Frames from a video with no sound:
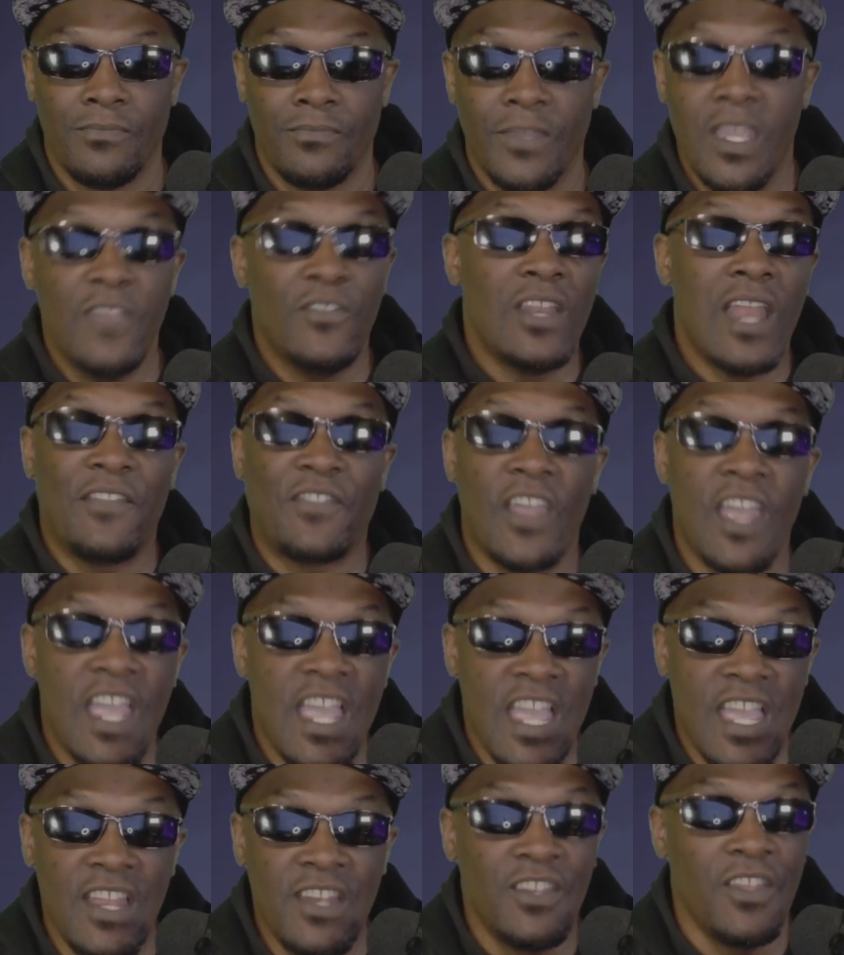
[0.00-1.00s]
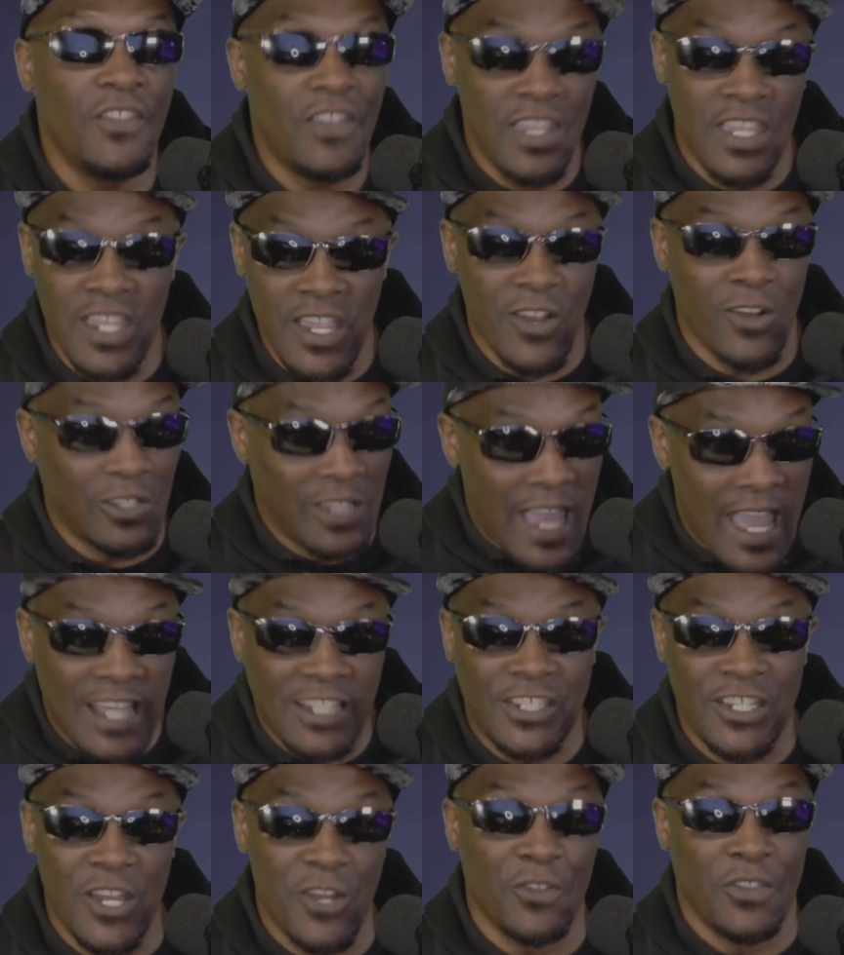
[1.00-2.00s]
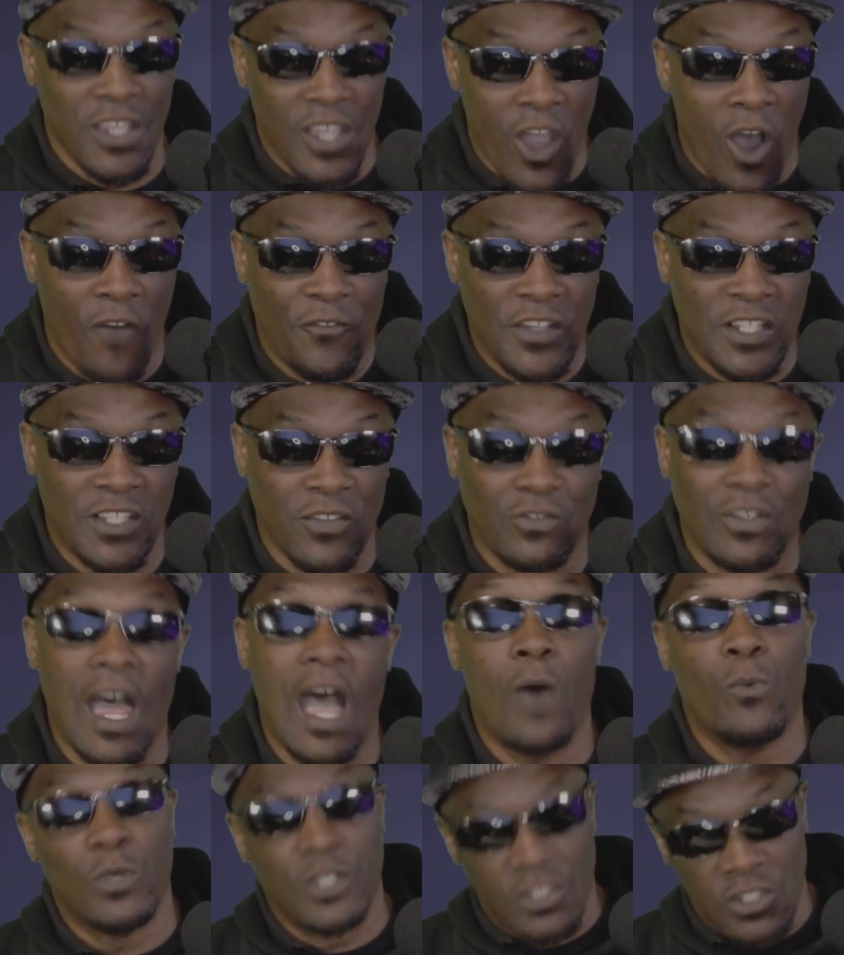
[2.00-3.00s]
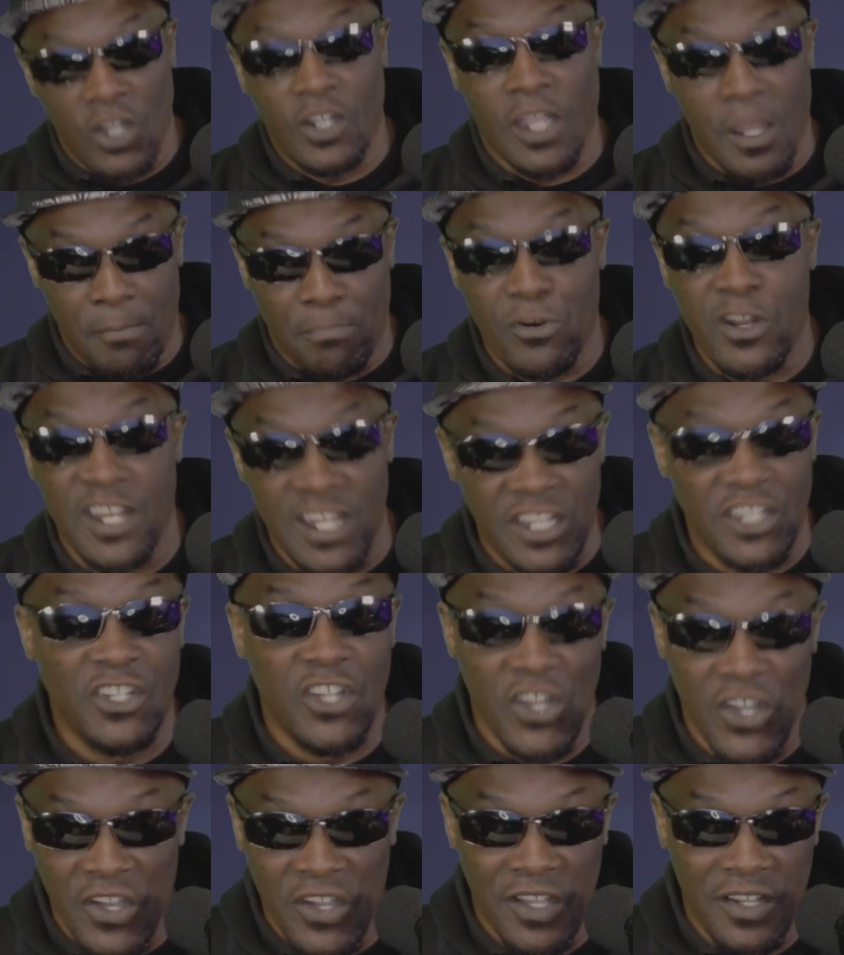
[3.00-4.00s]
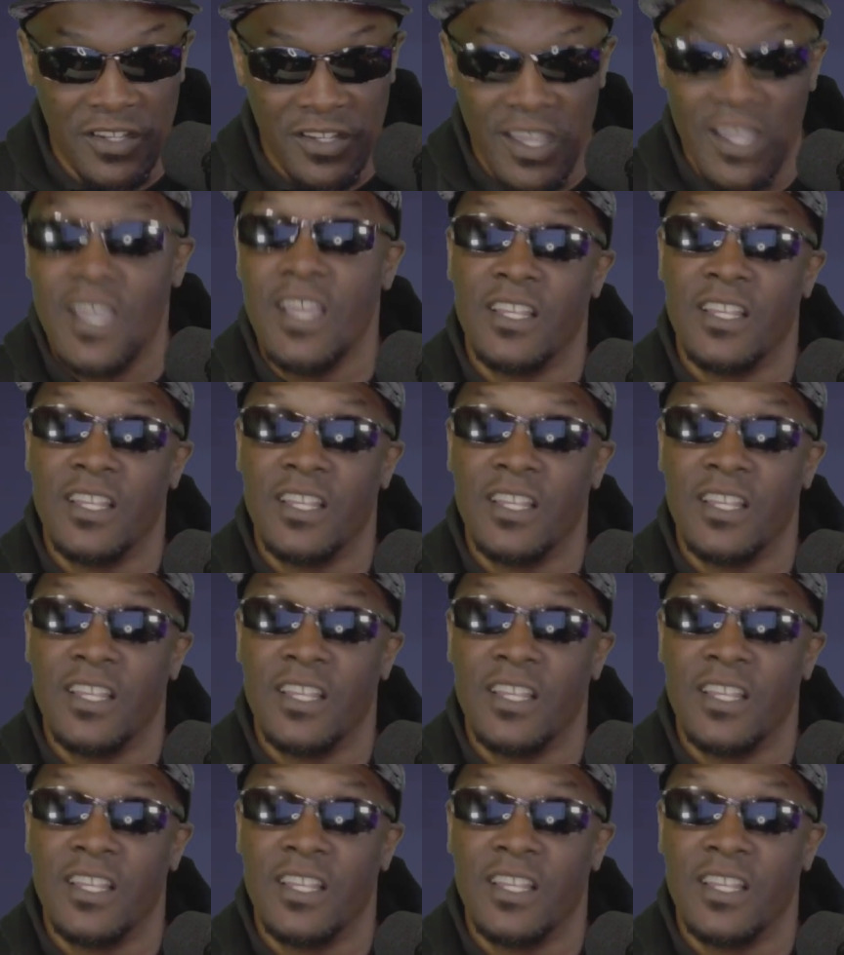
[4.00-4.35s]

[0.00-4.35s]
Even at the end of the year last year, the offensive line was looking pretty good.